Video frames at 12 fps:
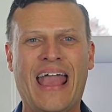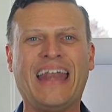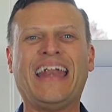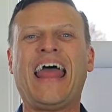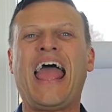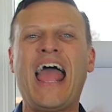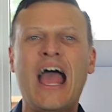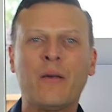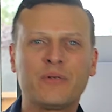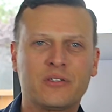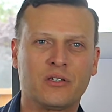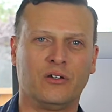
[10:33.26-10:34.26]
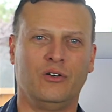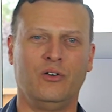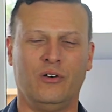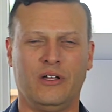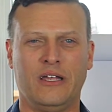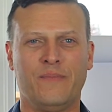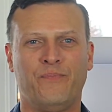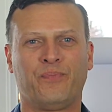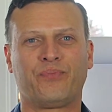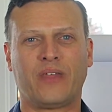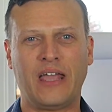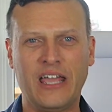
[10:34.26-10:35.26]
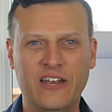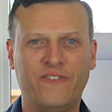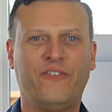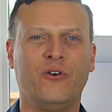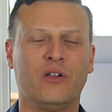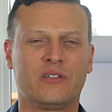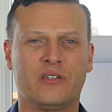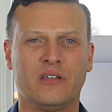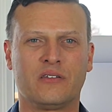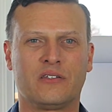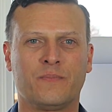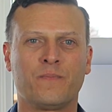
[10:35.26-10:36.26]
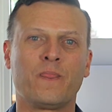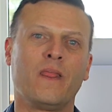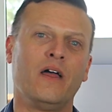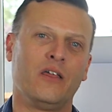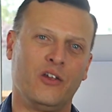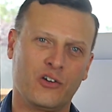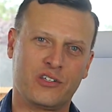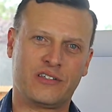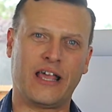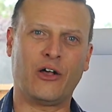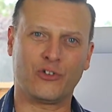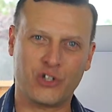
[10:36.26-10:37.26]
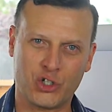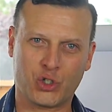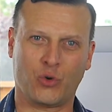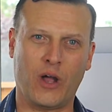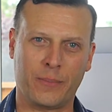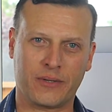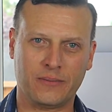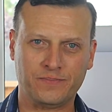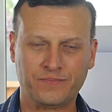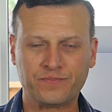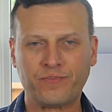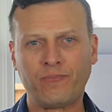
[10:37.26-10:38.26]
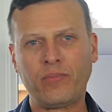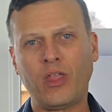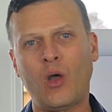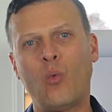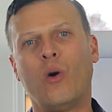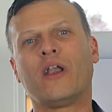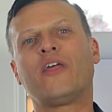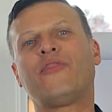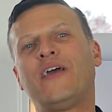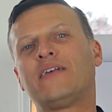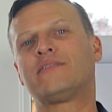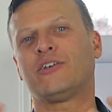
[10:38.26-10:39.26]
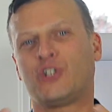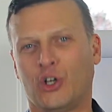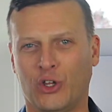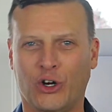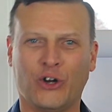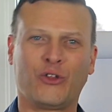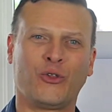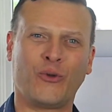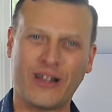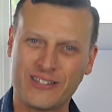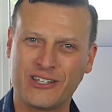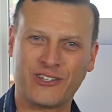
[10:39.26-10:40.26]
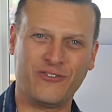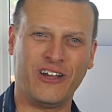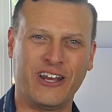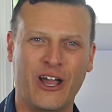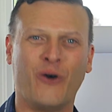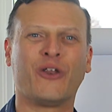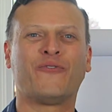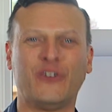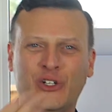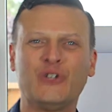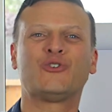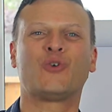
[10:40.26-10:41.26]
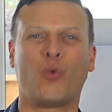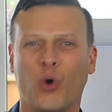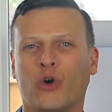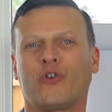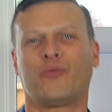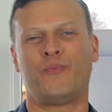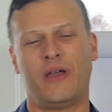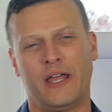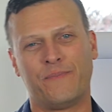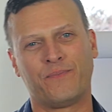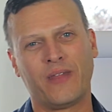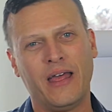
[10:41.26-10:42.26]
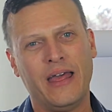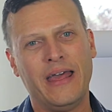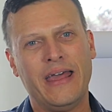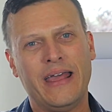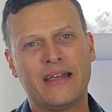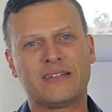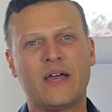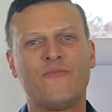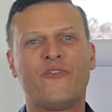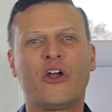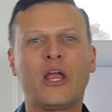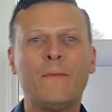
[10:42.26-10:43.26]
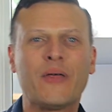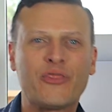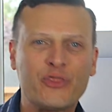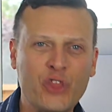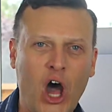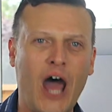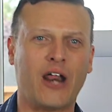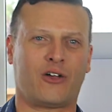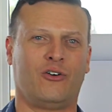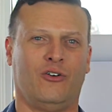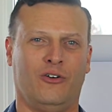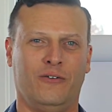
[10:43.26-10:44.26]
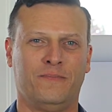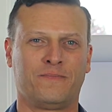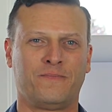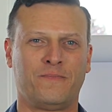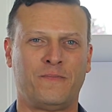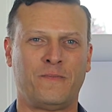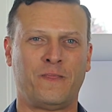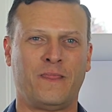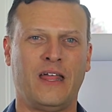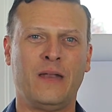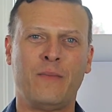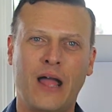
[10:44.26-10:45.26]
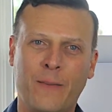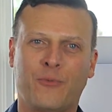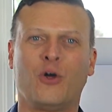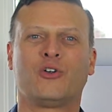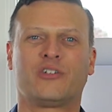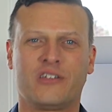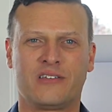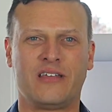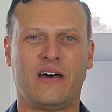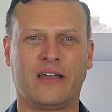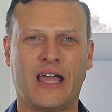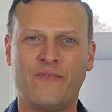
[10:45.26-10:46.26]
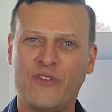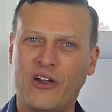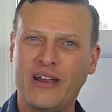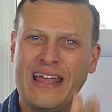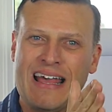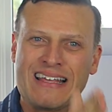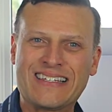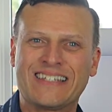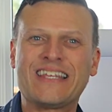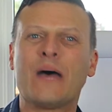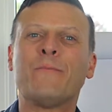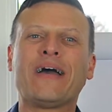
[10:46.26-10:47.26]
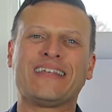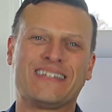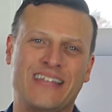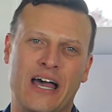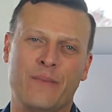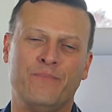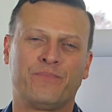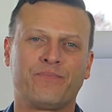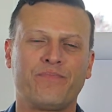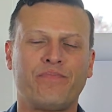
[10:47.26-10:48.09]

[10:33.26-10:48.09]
And it absolutely influences your sales script. One of the things that you'll learn through the rest of this video, and if you choose to work with me, is I'm very methodical in my approach to selling. I'm very step by step.